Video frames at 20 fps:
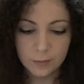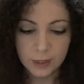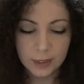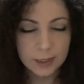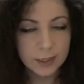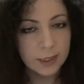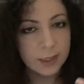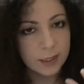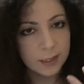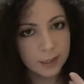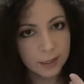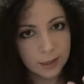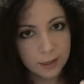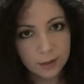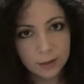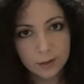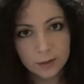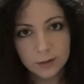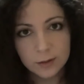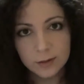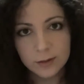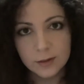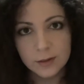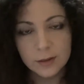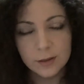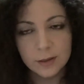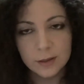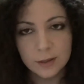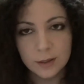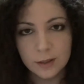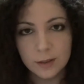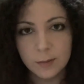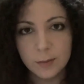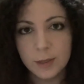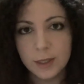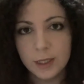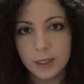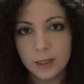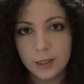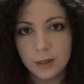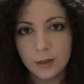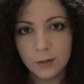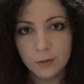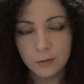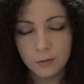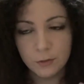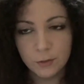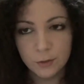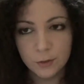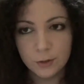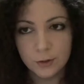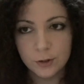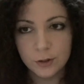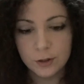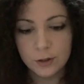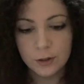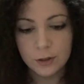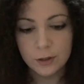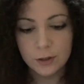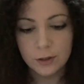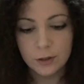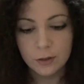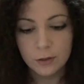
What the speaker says: detailed. It's going to be the first